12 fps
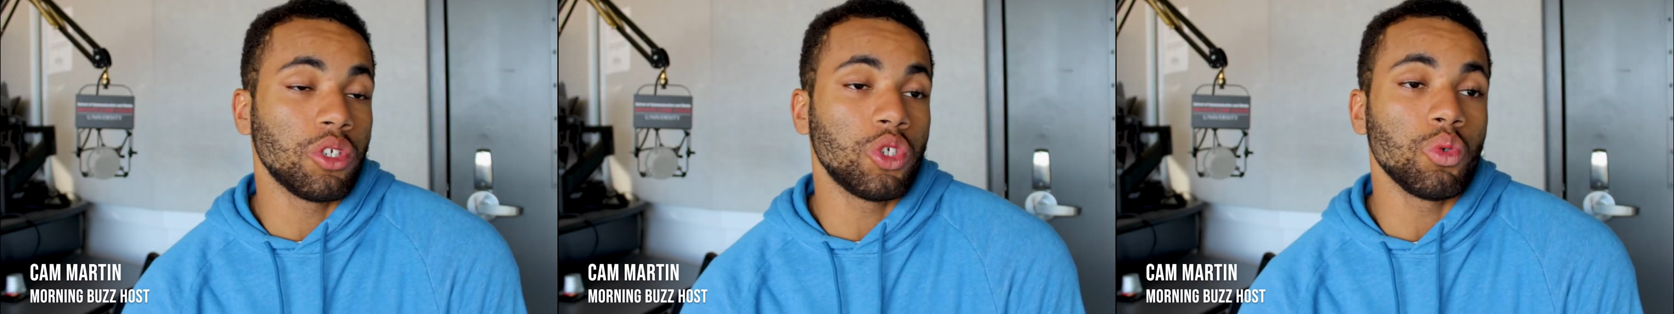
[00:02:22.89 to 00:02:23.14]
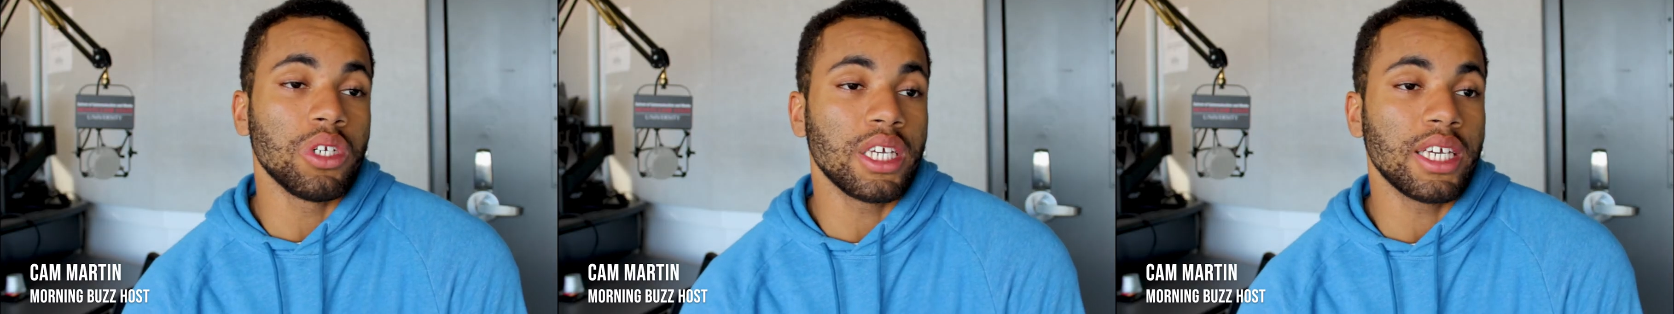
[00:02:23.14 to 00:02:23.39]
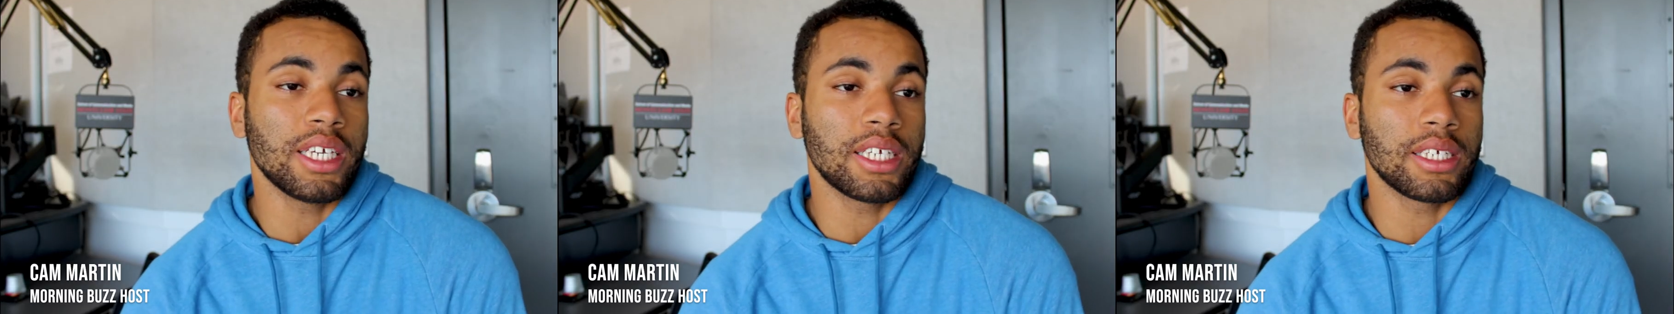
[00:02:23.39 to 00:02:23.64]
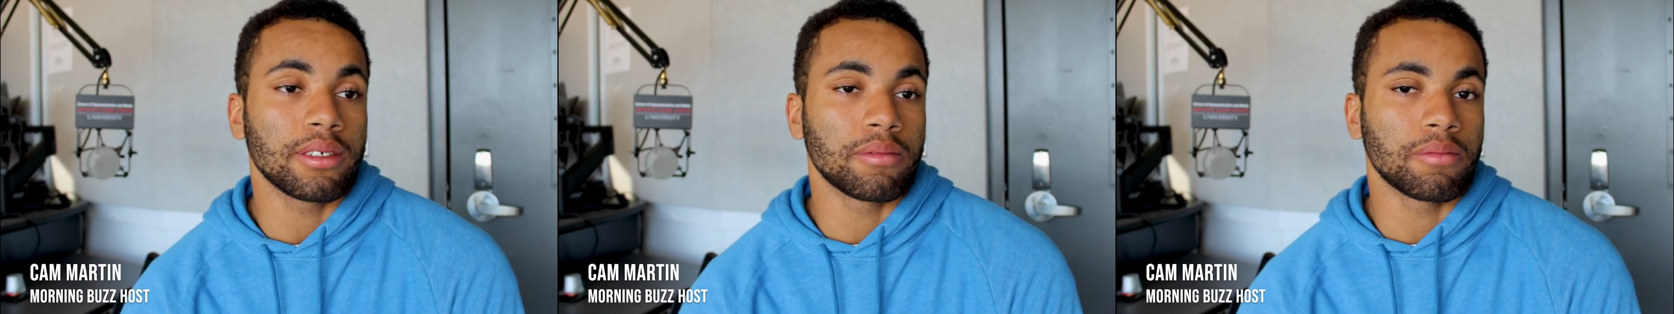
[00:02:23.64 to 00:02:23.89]

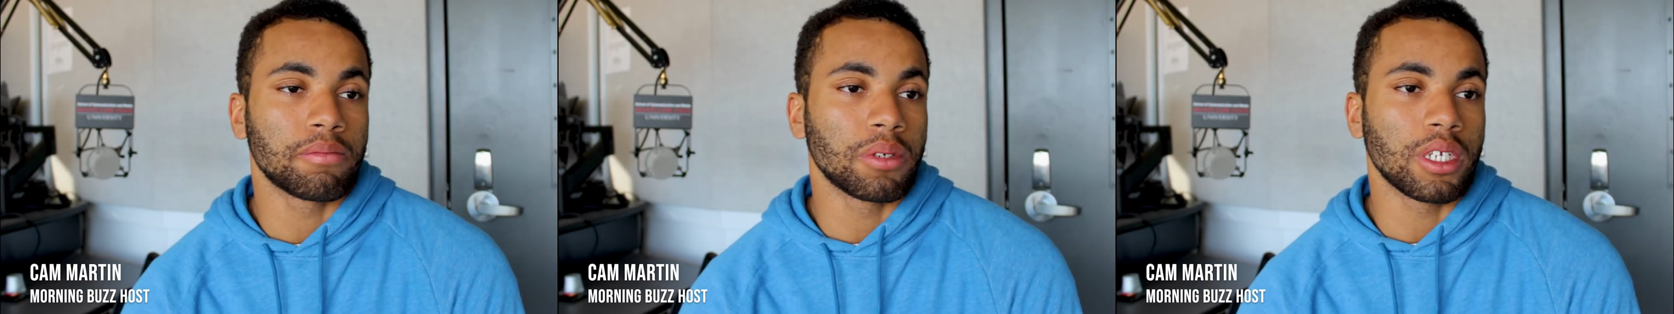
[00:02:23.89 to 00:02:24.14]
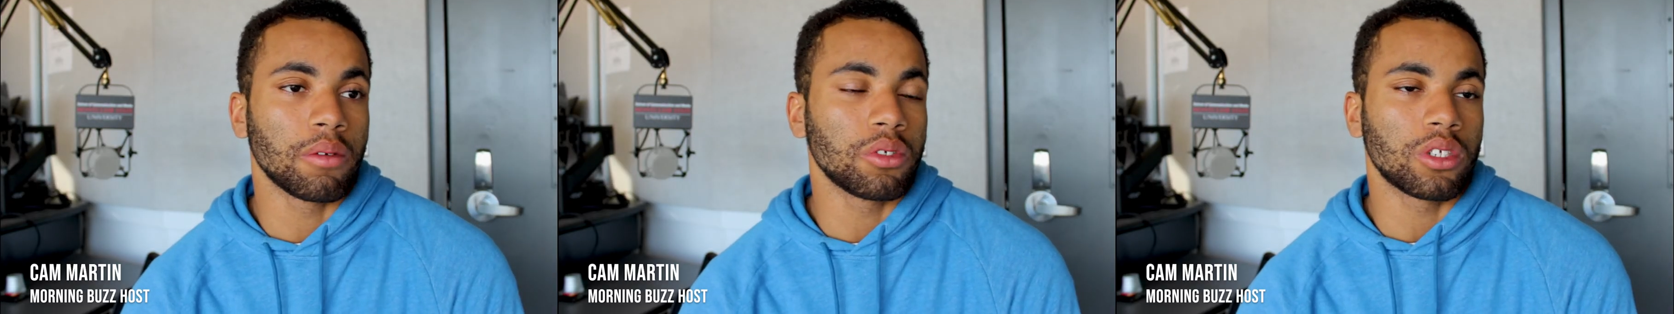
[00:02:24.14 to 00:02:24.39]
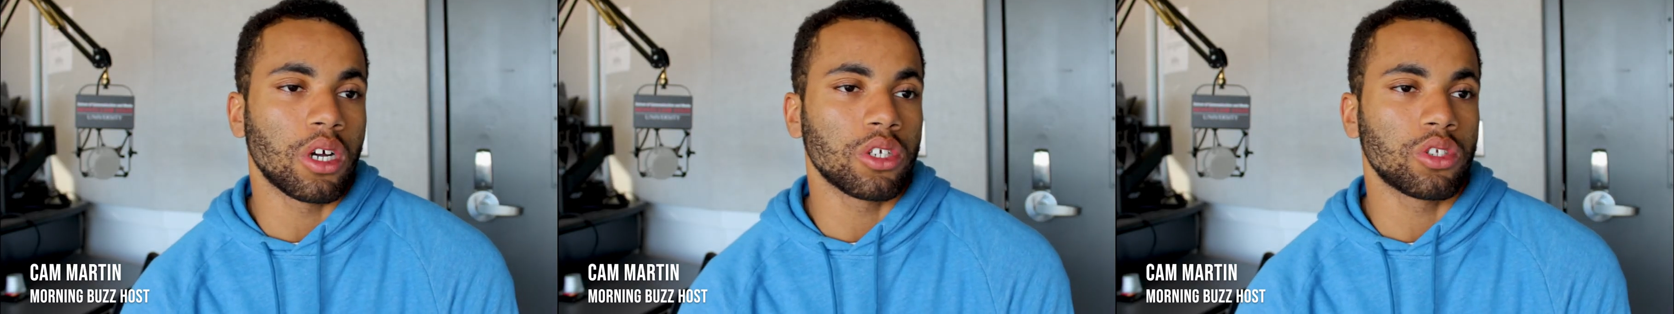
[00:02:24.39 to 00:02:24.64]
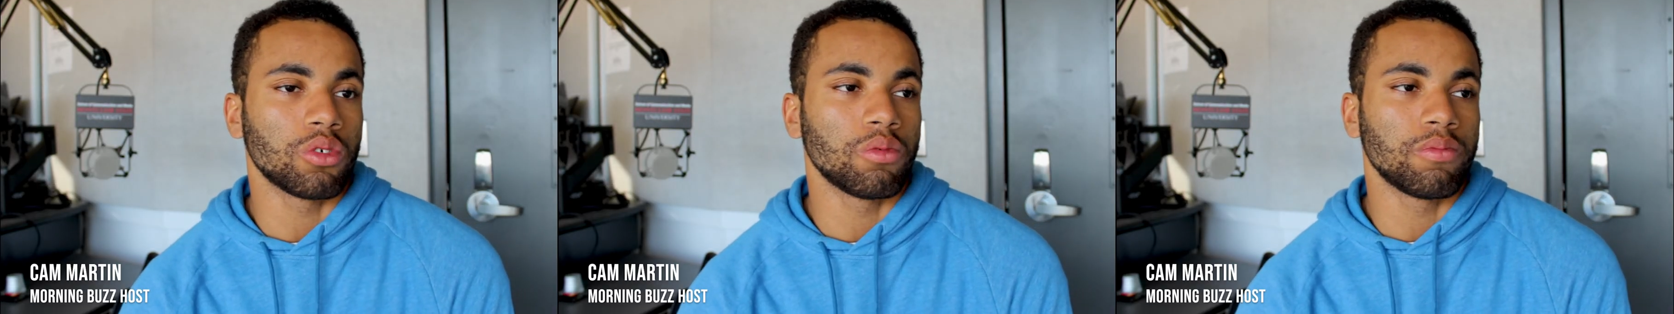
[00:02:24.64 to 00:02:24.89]
unique. But it was
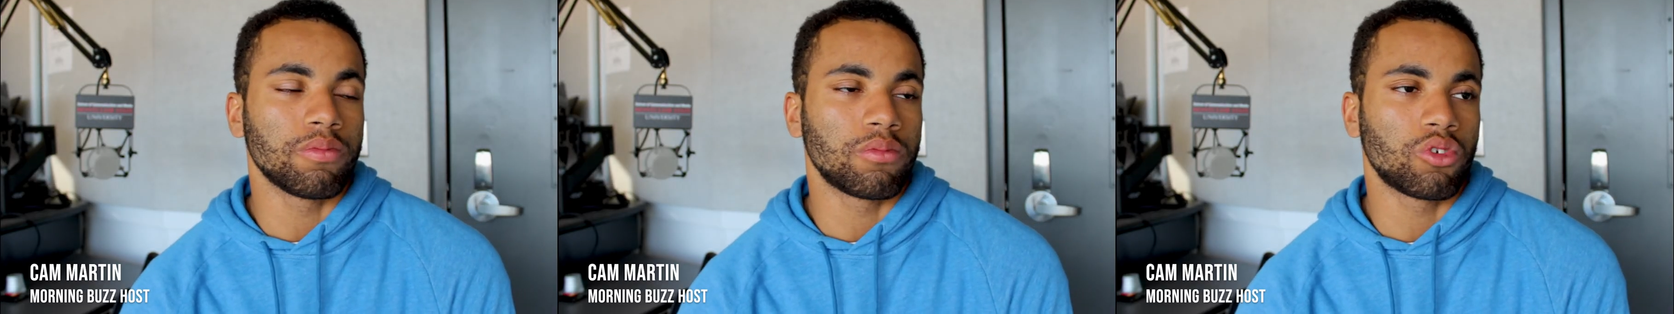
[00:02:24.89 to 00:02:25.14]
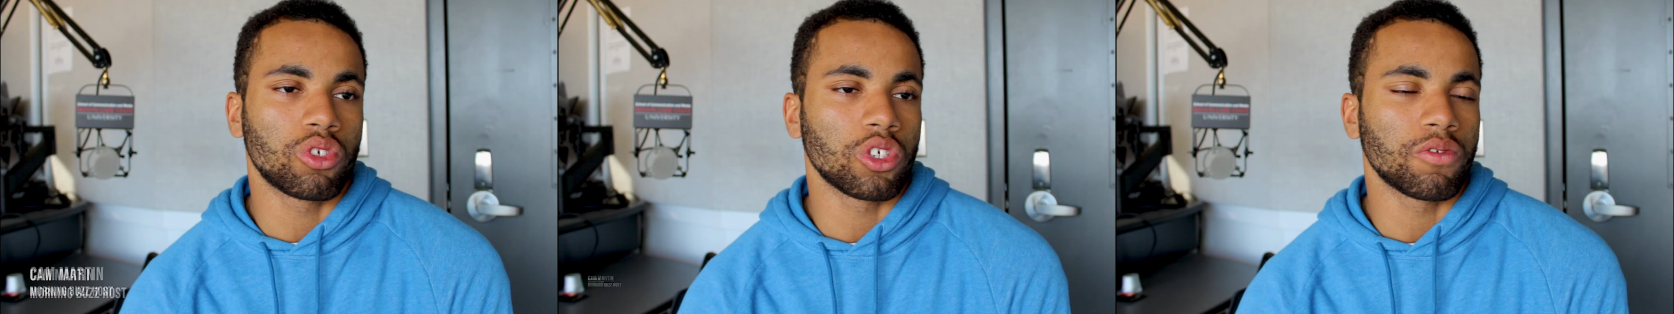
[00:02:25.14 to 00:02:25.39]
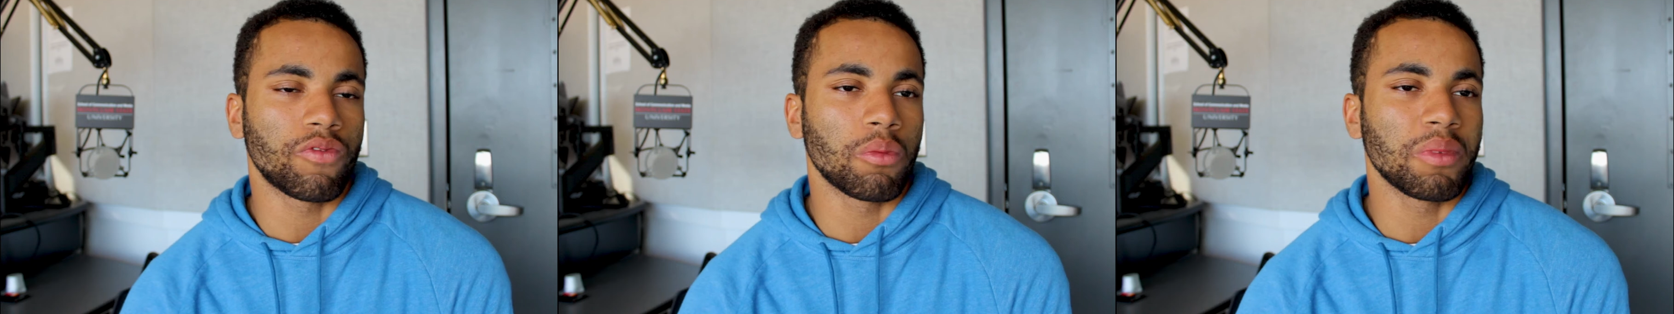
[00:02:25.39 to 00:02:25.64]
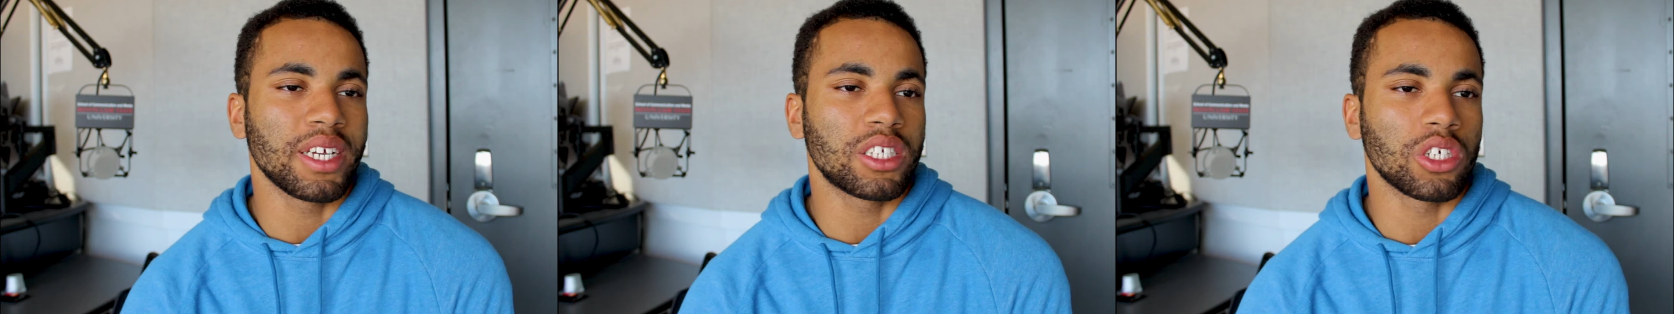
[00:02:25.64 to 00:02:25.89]
also just for
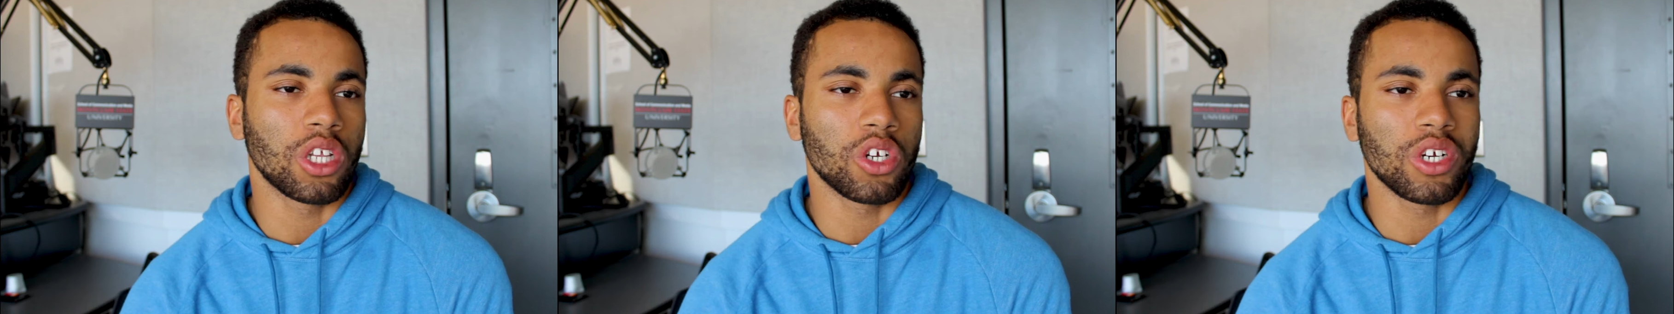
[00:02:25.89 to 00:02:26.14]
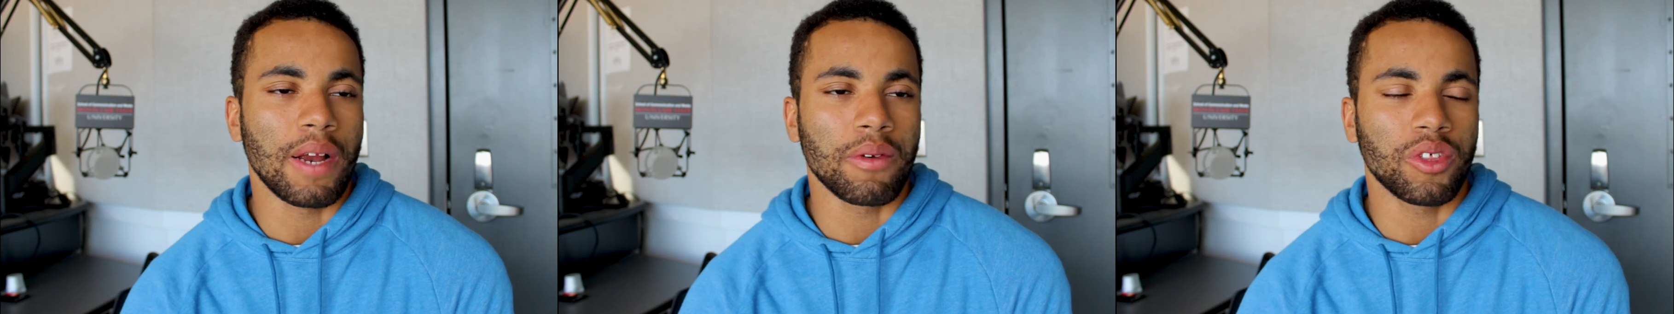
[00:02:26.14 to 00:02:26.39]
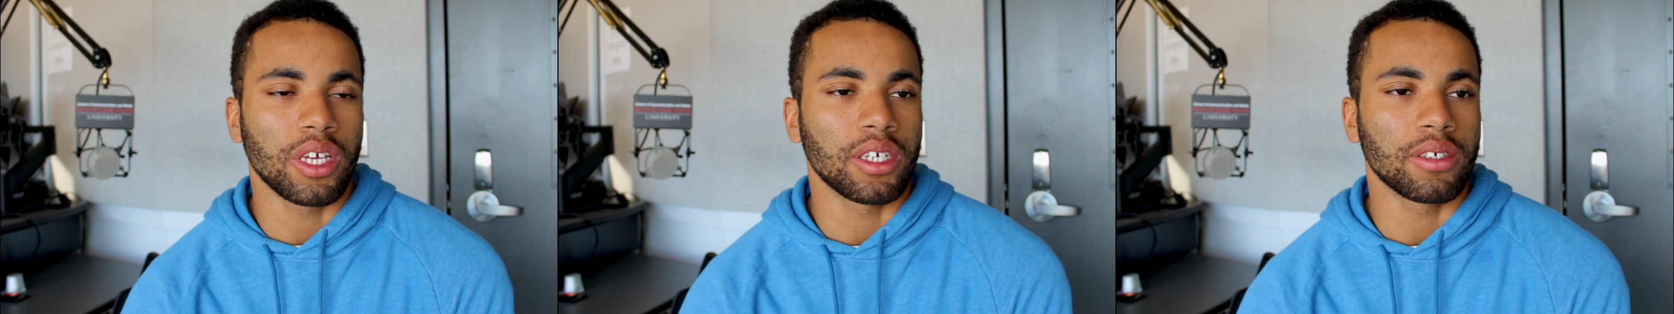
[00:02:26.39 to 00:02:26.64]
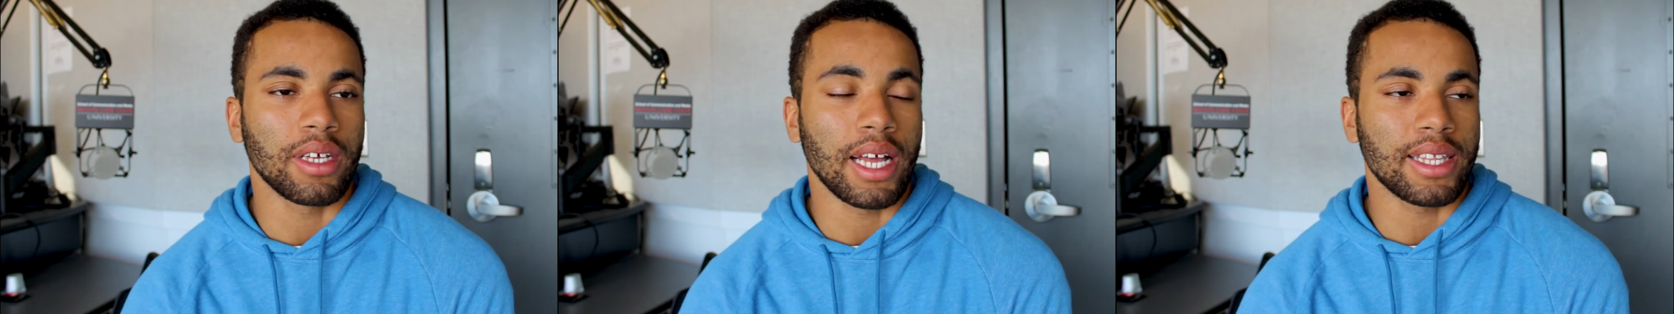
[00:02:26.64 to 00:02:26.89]
me to learn
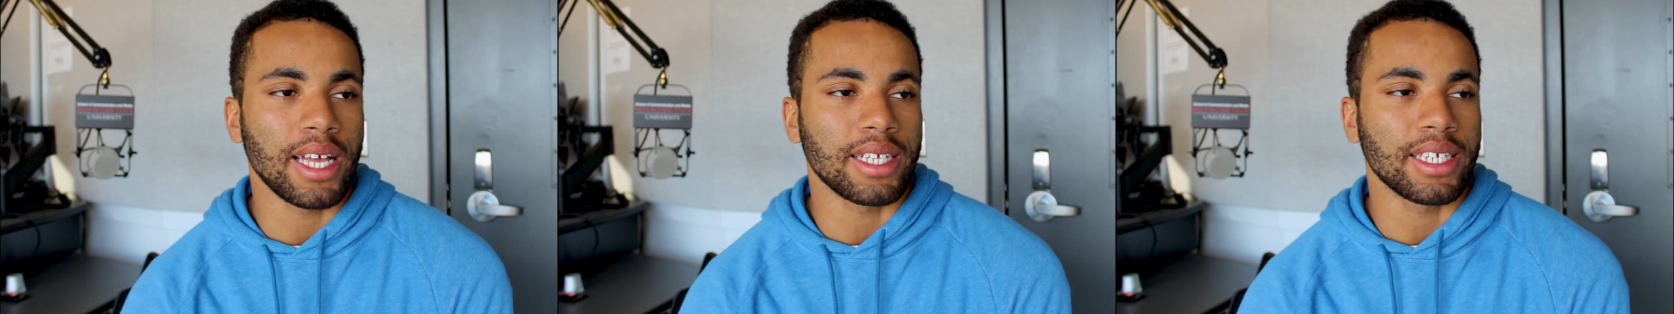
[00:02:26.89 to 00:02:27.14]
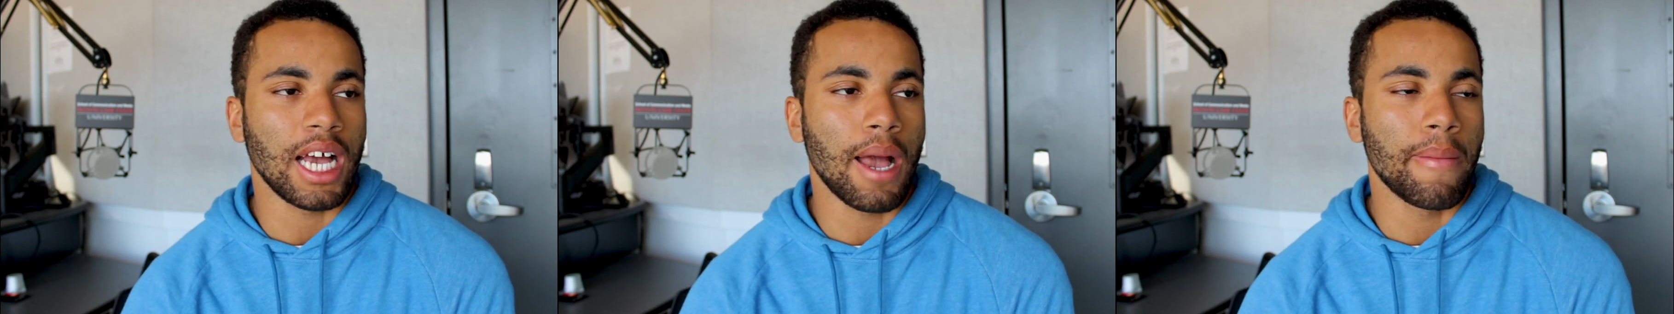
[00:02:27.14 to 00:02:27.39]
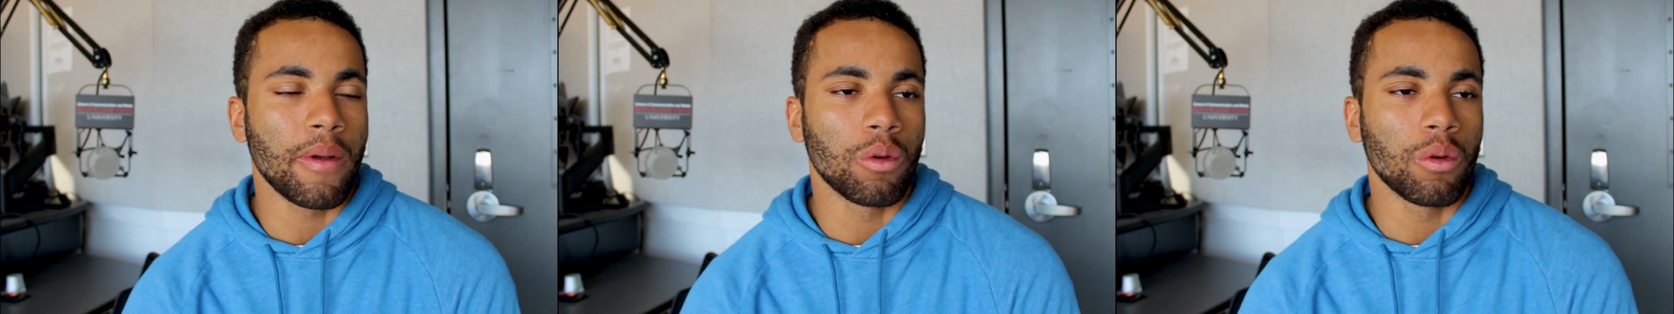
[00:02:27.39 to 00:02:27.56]
everything at that time.